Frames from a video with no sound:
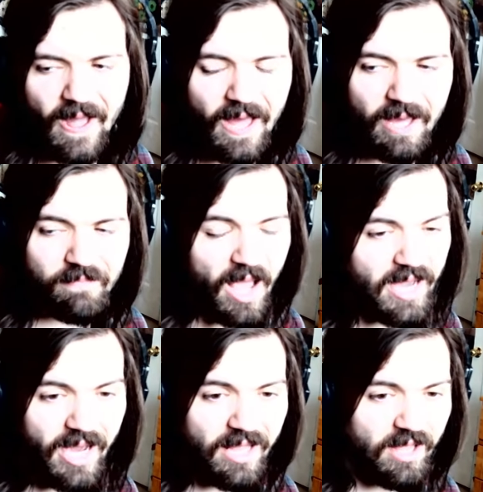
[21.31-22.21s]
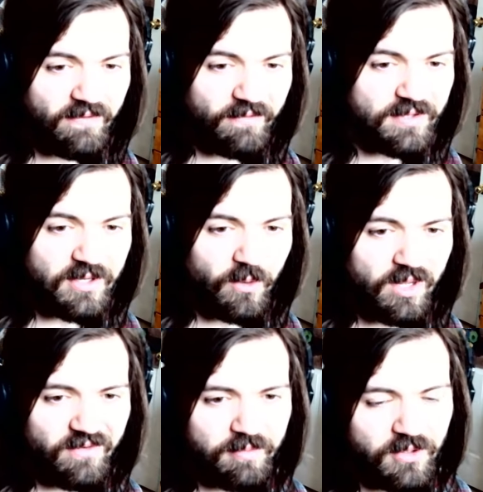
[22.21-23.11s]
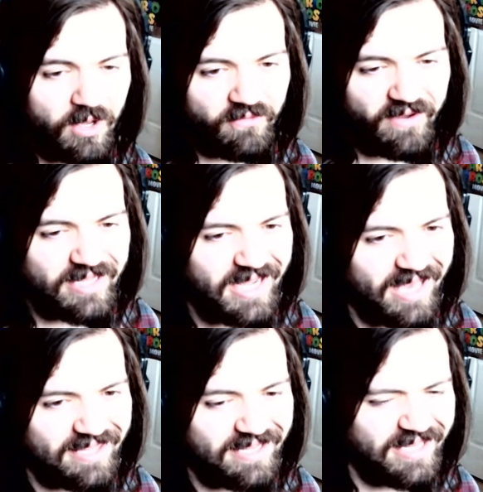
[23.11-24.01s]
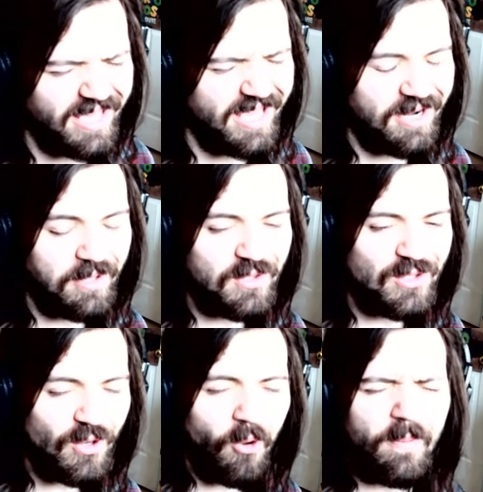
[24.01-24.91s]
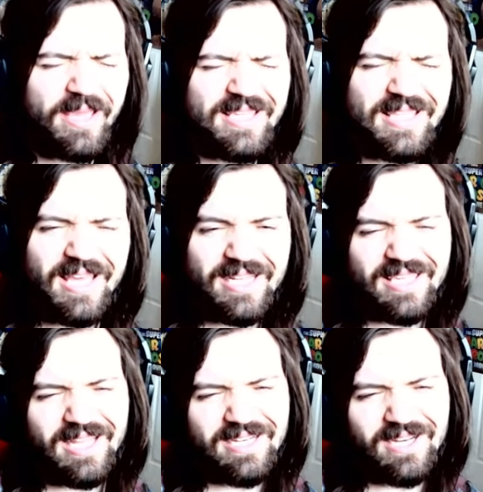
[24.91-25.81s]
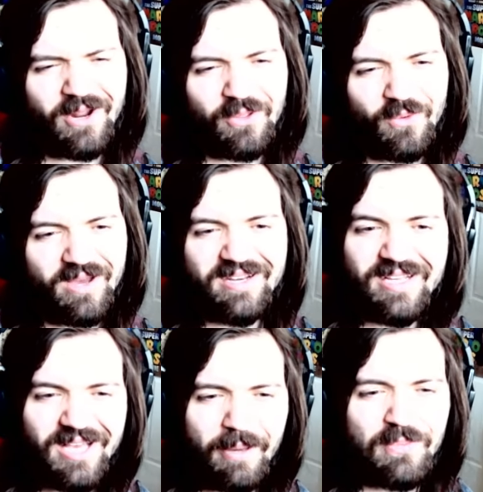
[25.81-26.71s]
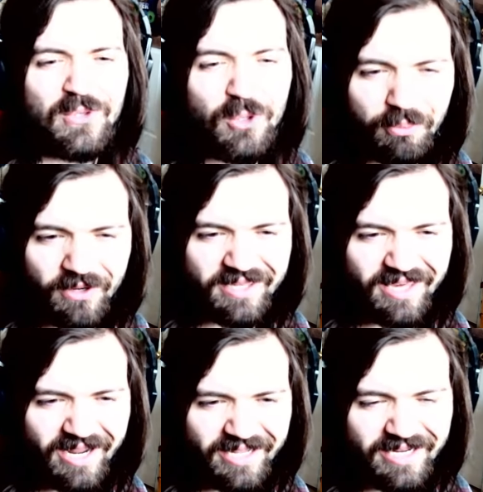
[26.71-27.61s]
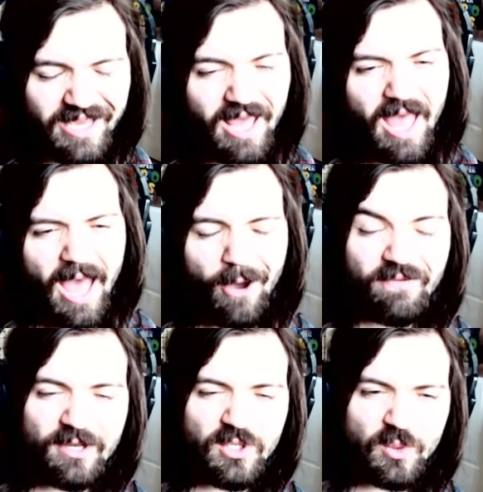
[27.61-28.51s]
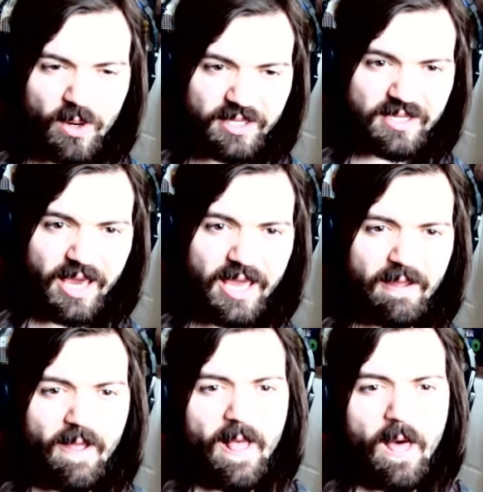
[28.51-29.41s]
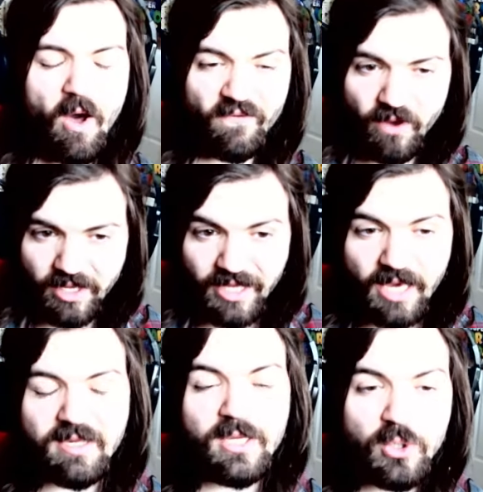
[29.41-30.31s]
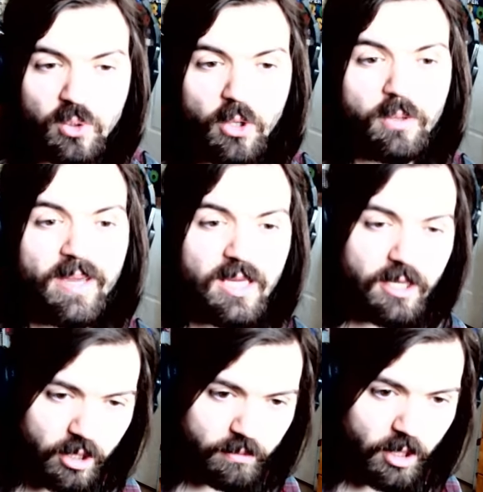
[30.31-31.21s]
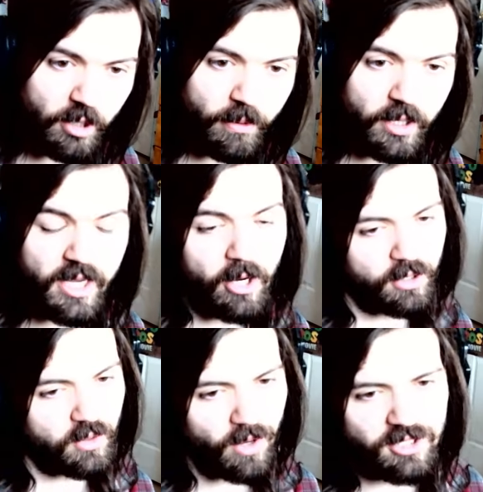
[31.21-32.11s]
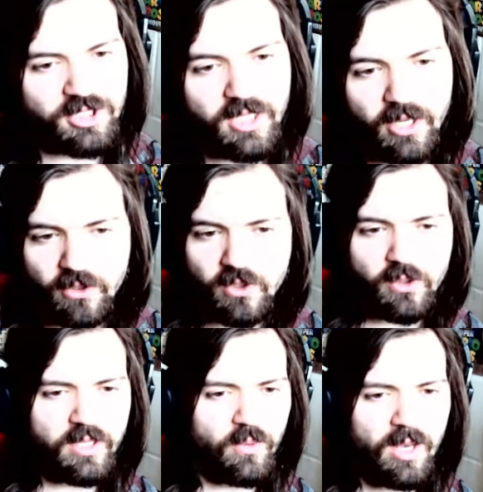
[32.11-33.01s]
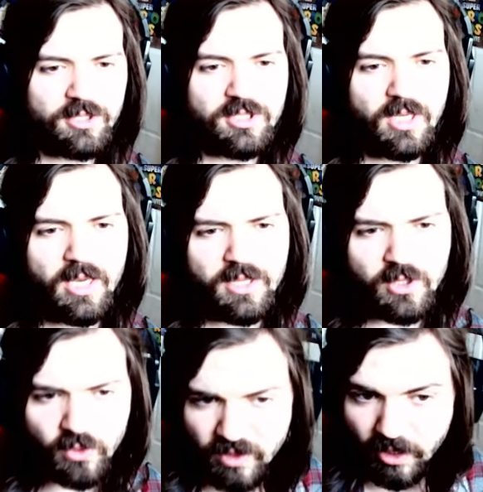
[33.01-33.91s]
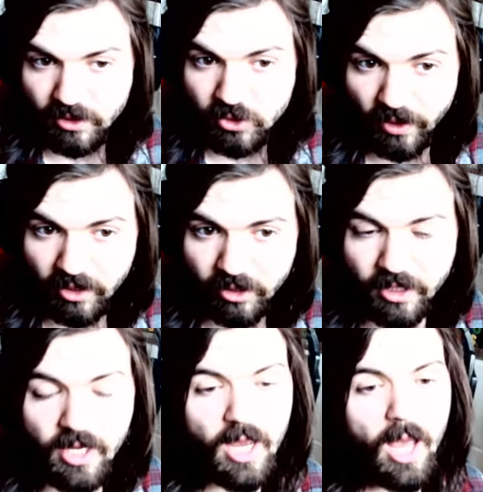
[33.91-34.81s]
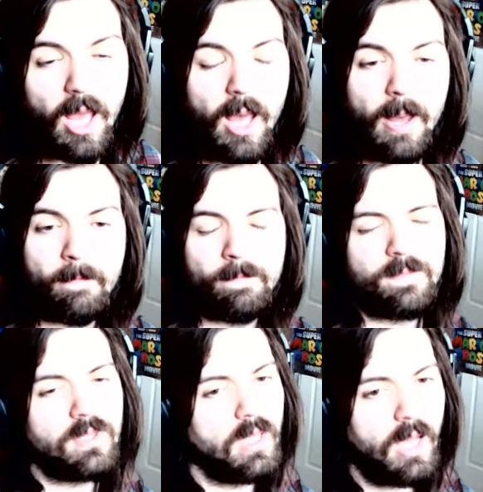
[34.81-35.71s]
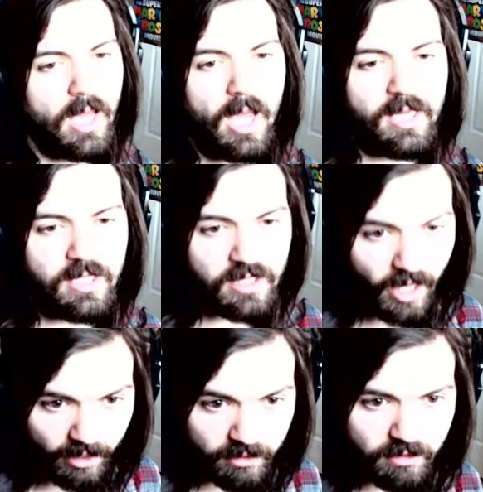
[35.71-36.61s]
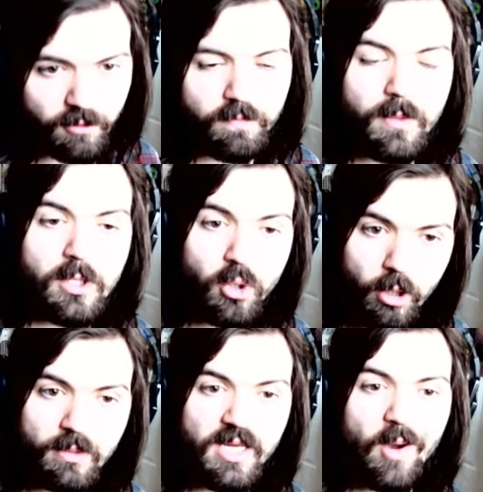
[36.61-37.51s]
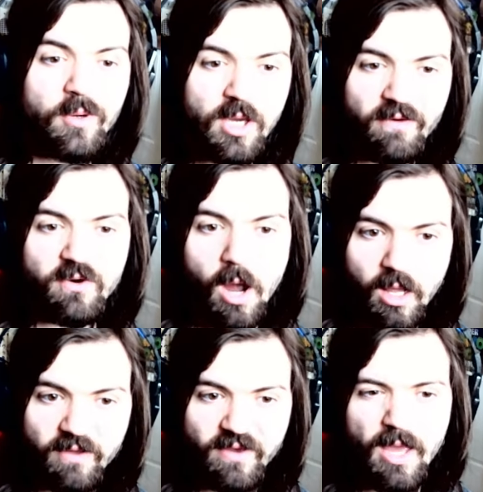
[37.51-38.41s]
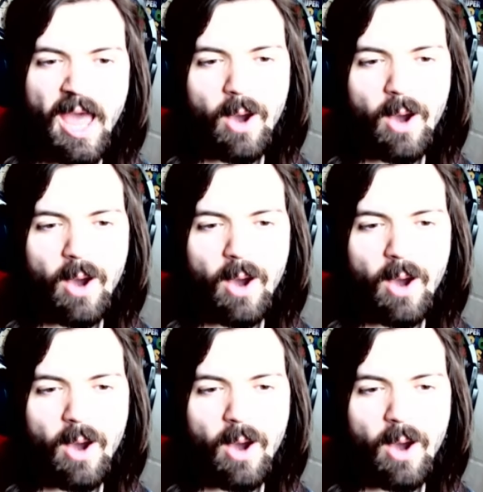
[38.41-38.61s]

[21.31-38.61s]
Um, I, I, love every single one of them. They're all fantastic. And it's so amazing that it's getting another one. I'm super excited. However, I just want to say, uh, yes, I do know they're making another Mario Party. I already watched it. I also already watched uh, the new Zelda trailer. Um, I, I, yes, normally I would cover all of it.